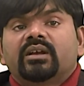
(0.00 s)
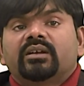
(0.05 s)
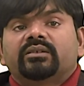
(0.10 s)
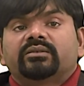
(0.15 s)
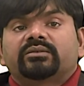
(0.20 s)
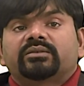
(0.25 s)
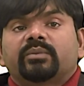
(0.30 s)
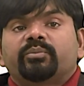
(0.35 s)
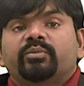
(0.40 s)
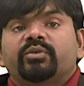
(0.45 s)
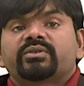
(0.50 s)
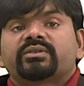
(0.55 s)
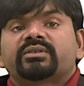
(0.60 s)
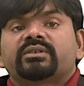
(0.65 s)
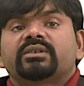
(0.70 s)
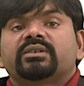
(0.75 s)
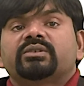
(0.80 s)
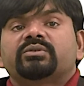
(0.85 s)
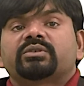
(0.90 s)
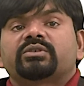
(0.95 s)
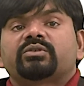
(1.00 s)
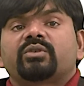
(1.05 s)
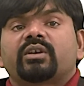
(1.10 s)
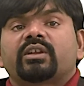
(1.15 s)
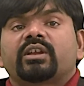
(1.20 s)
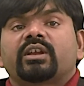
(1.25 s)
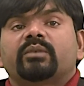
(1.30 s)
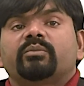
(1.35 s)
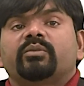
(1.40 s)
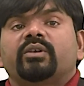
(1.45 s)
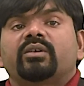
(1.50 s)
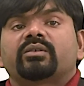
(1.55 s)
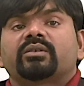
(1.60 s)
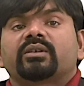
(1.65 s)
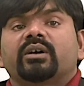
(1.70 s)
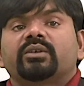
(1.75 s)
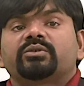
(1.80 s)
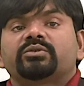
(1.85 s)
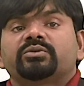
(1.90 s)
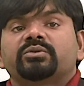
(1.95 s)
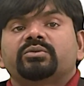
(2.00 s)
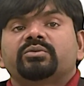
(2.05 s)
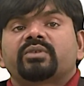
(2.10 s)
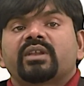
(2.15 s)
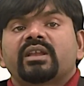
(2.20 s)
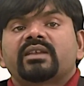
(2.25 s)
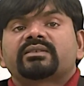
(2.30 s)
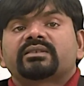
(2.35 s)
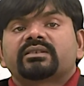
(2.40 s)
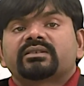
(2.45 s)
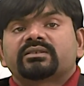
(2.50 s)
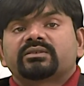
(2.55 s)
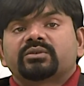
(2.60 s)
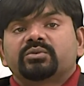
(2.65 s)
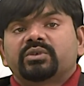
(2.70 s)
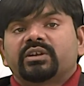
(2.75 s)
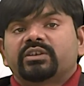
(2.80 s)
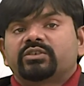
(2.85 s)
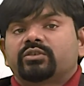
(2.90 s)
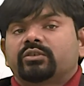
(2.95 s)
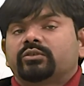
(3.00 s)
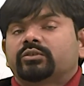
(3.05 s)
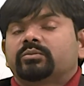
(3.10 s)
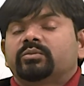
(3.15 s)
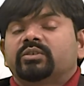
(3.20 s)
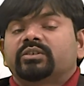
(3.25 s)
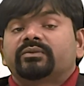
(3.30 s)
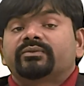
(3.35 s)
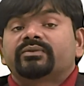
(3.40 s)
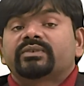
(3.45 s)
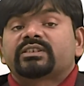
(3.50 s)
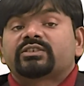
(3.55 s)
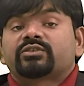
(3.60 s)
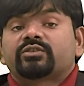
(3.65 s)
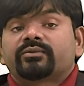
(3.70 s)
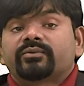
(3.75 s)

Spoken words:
Supposing you're talking about two reasons, you can talk about first of